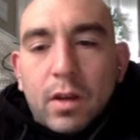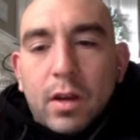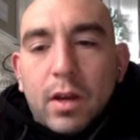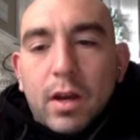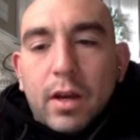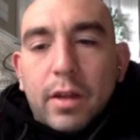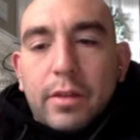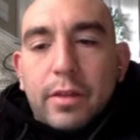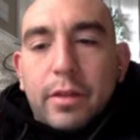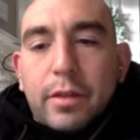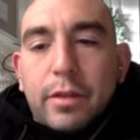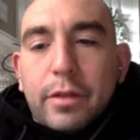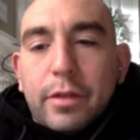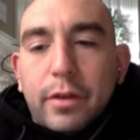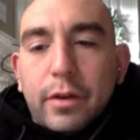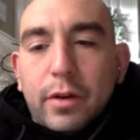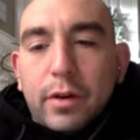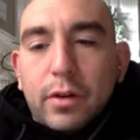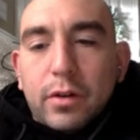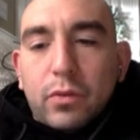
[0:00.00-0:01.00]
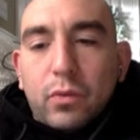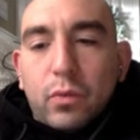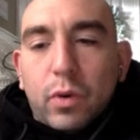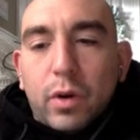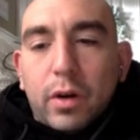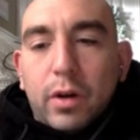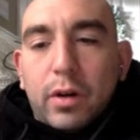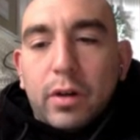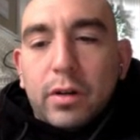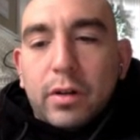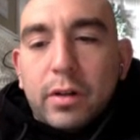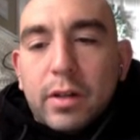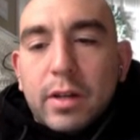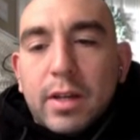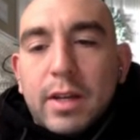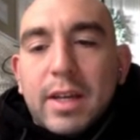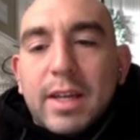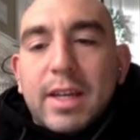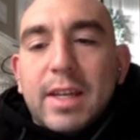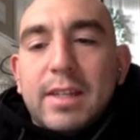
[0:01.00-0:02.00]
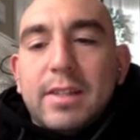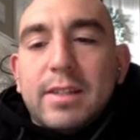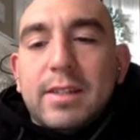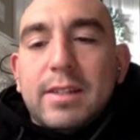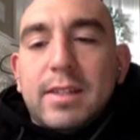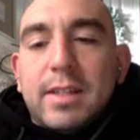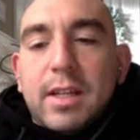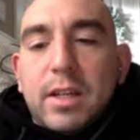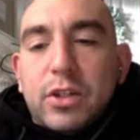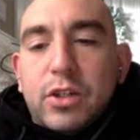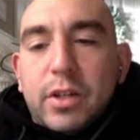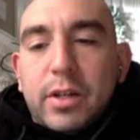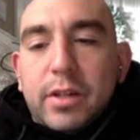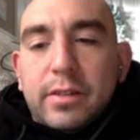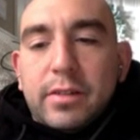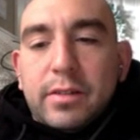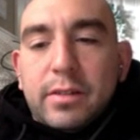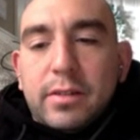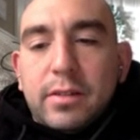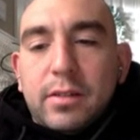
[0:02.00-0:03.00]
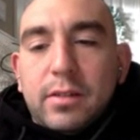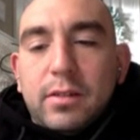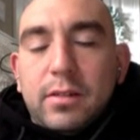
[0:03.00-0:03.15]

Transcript: And the third word is digits.